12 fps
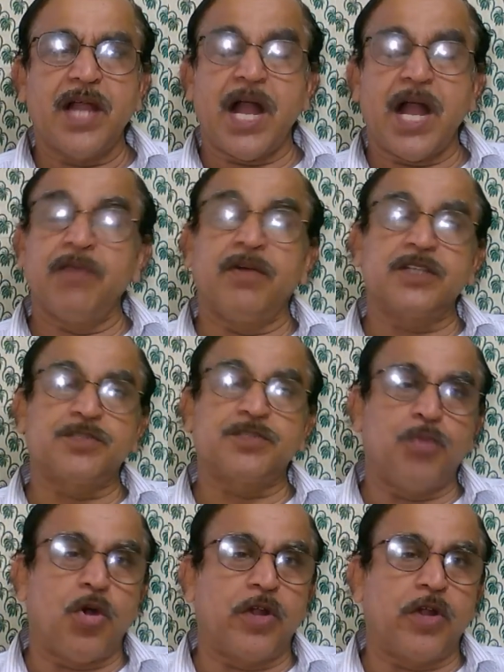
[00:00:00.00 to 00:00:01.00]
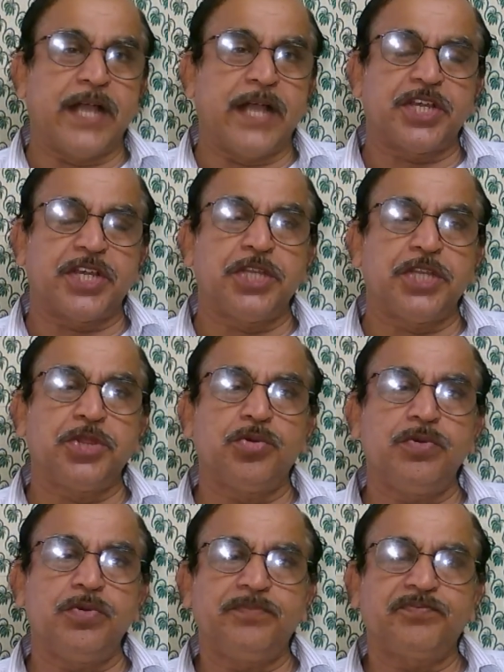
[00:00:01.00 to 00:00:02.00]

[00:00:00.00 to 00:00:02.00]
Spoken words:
I was born as a Hindu,